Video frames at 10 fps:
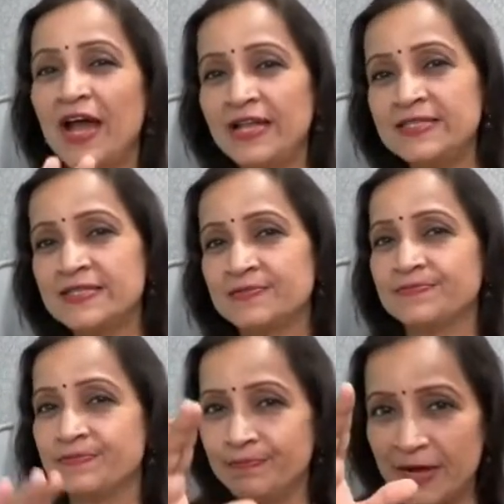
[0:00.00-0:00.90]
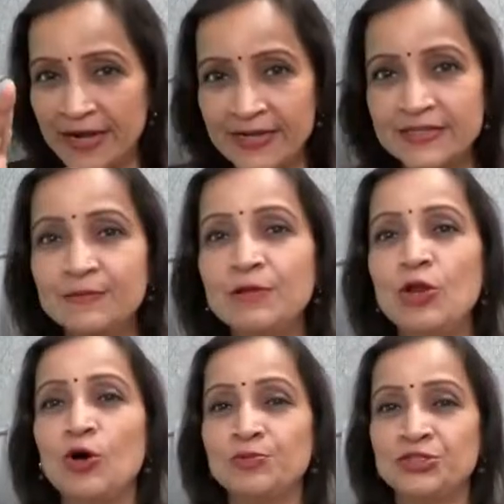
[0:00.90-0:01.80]
It's
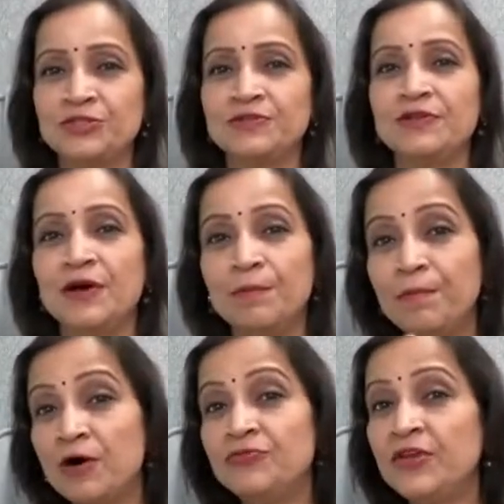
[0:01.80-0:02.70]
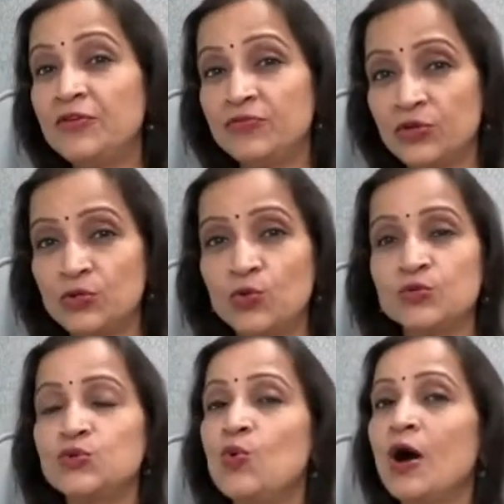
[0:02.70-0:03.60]
predictable option, perfect for
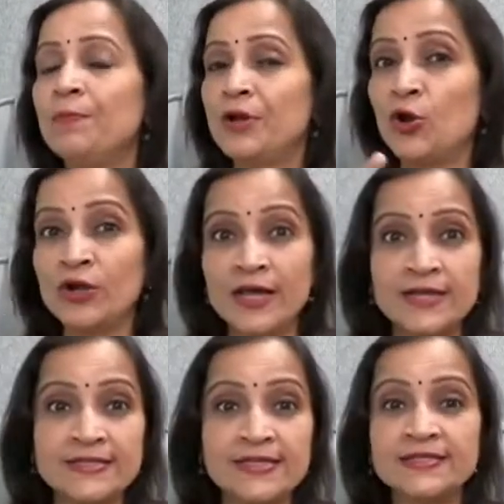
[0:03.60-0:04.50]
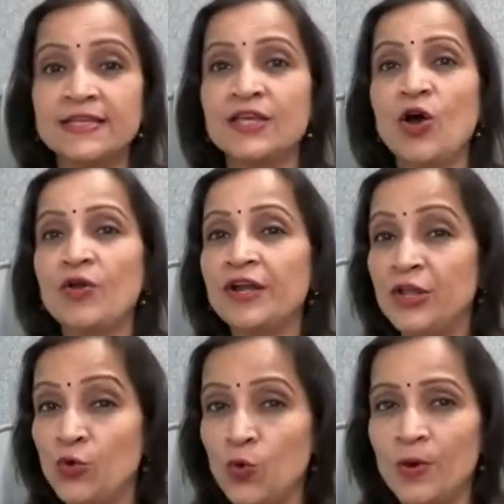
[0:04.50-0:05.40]
those who are prioritizing
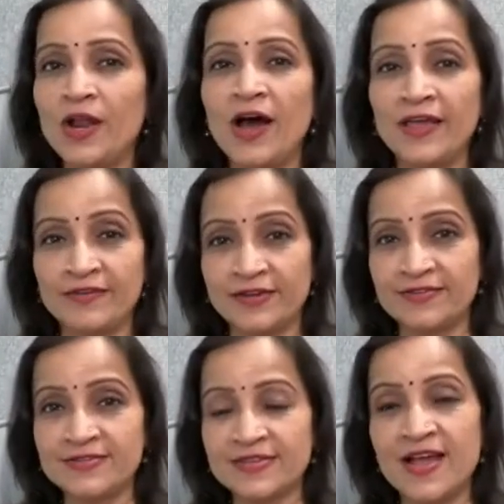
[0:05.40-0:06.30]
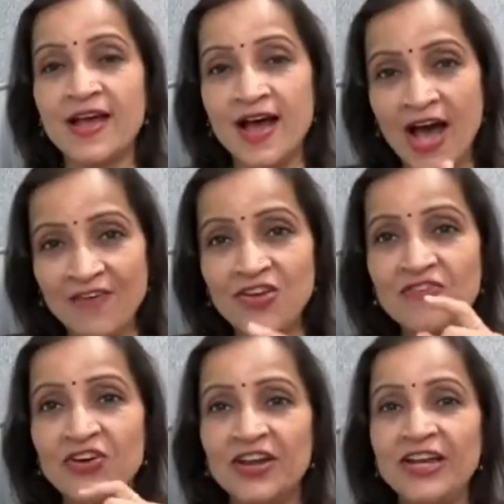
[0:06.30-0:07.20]
security over high returns.
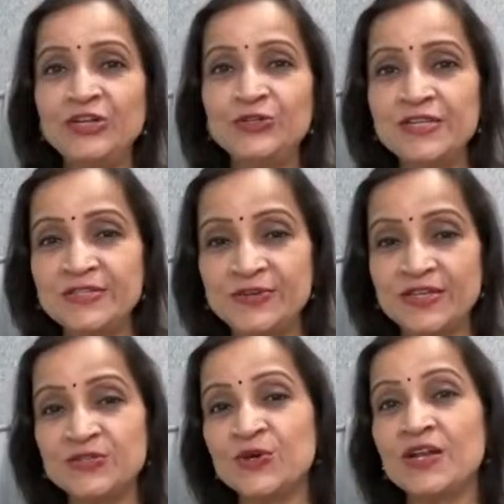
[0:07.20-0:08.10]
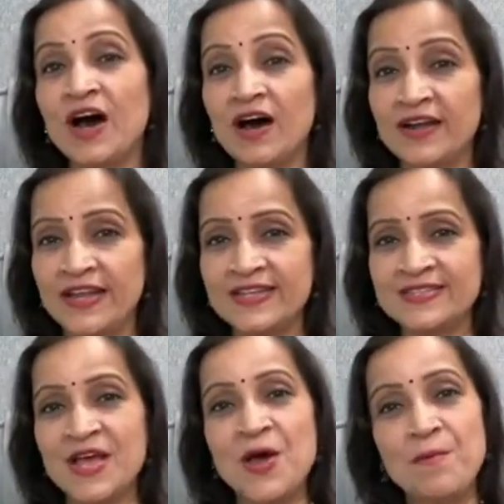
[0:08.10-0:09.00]
However, interest rates on
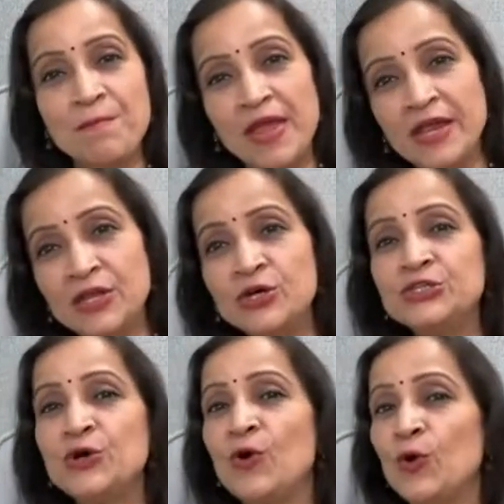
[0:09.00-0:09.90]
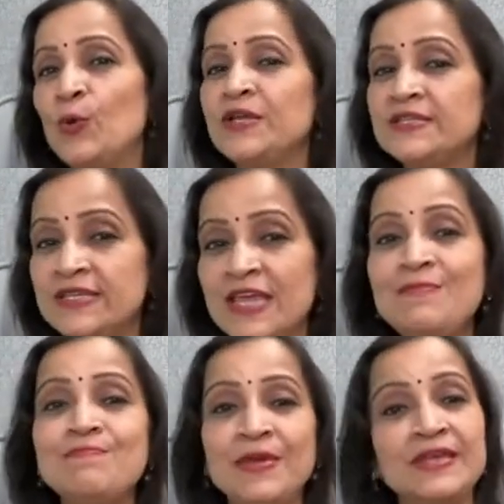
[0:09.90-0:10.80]
RDs may not always
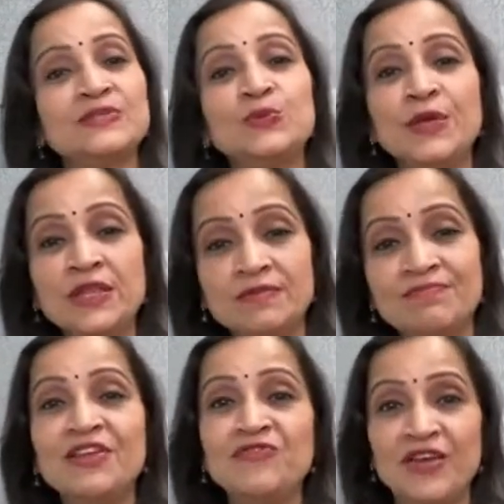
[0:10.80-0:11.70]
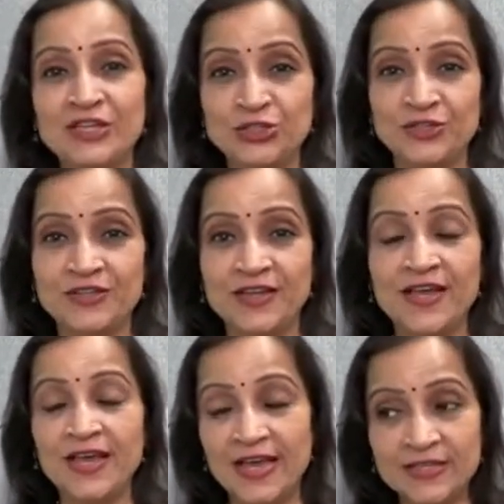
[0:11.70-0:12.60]
keep pace with inflation,
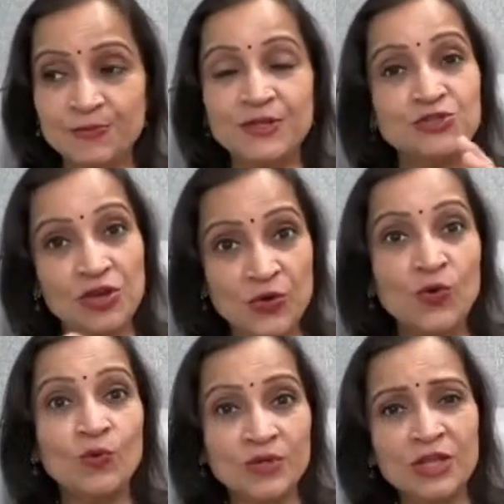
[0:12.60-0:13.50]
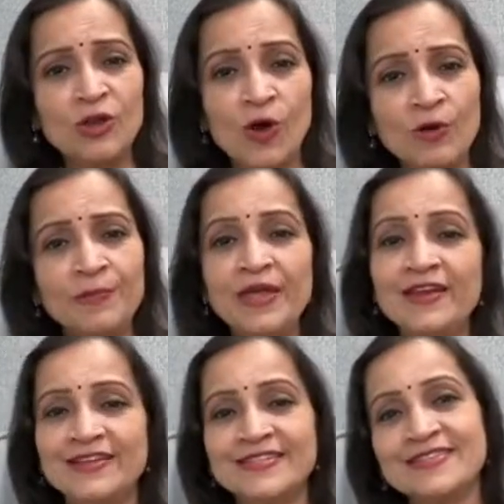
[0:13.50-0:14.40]
especially over the long
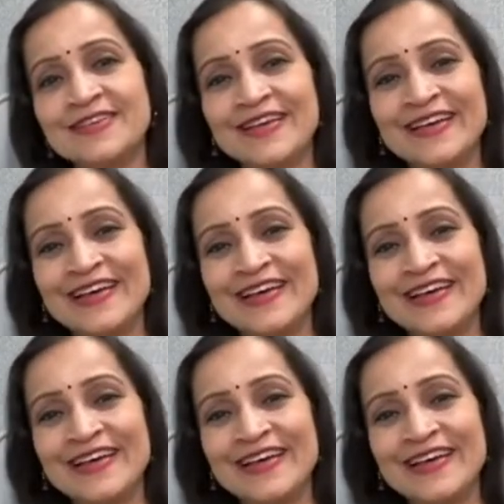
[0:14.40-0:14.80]
periods.